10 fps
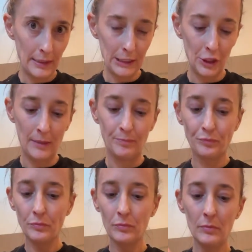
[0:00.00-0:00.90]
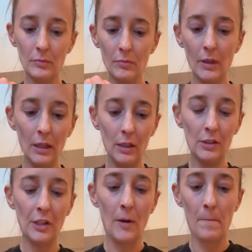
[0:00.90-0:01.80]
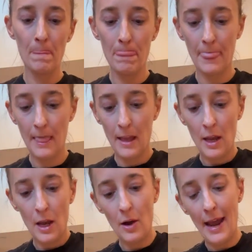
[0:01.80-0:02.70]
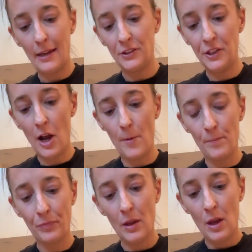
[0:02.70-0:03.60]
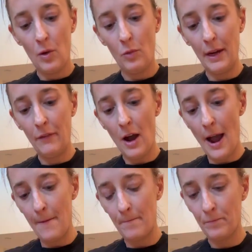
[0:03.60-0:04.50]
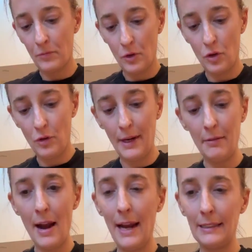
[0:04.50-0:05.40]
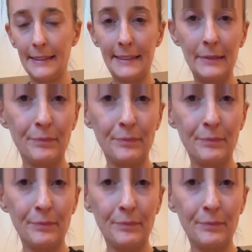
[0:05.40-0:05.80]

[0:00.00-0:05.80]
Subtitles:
That's good. A little salt. Okay, so we've got green rice.